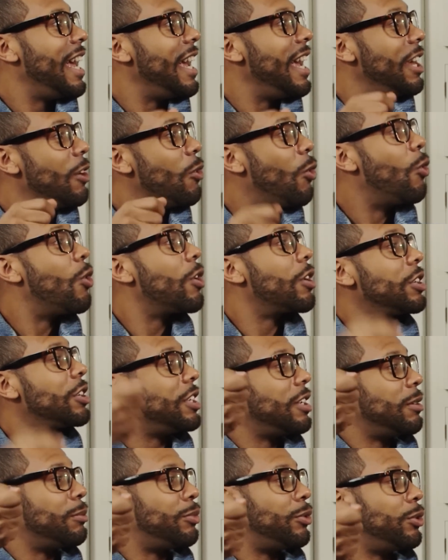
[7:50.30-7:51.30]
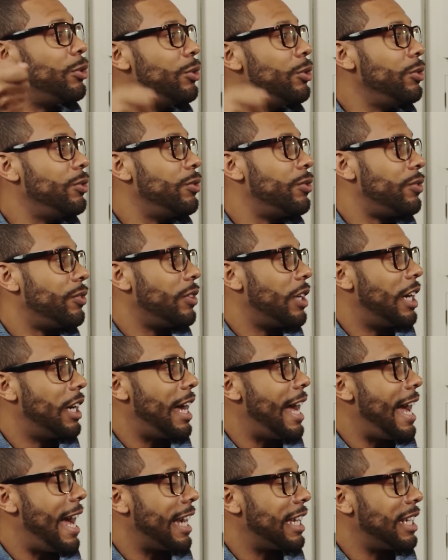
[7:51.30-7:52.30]
in order to improve
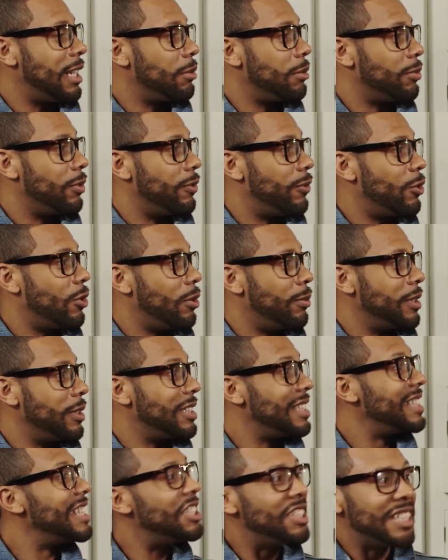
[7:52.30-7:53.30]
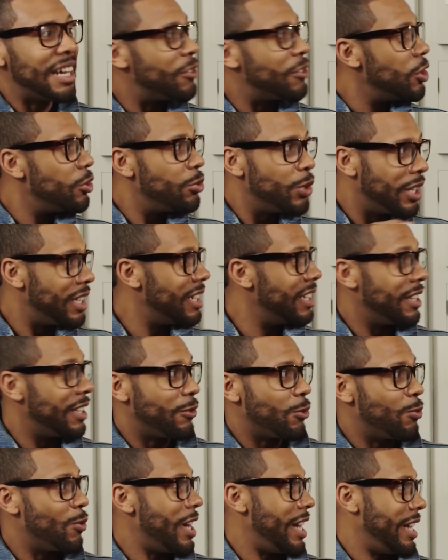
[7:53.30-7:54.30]
uh, academic performance. They just have to do it in a
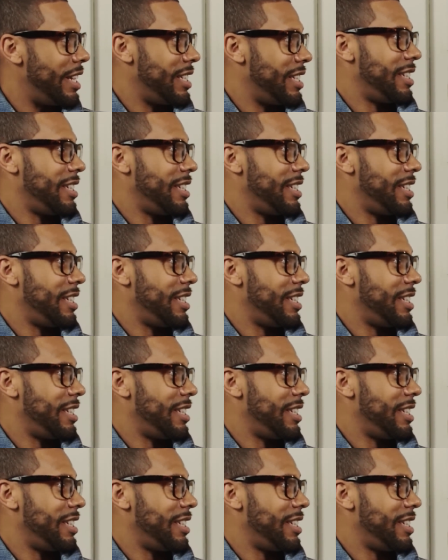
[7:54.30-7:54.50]
different way.